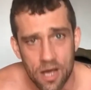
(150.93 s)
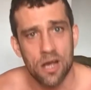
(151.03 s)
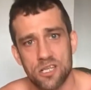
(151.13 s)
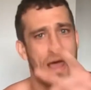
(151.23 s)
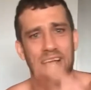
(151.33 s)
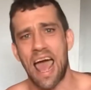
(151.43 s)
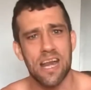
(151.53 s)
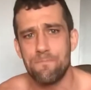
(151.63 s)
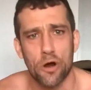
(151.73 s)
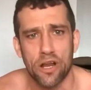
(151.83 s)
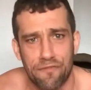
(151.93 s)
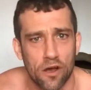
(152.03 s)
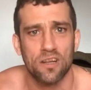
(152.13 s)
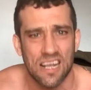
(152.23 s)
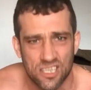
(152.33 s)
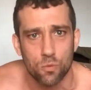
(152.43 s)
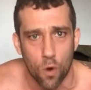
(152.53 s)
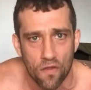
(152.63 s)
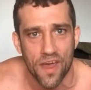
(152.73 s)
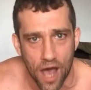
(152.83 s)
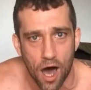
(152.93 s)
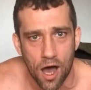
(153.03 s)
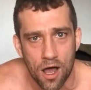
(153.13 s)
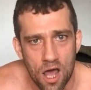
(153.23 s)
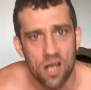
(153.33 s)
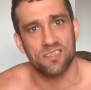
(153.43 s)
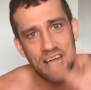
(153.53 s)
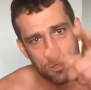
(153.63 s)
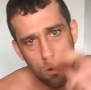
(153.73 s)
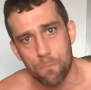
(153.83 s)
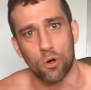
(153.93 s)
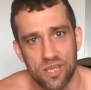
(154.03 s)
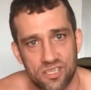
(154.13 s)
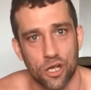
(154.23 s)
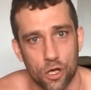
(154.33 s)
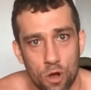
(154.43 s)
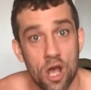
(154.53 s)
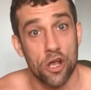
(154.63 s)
to make anybody feel less than what they are, because that's what bullies do.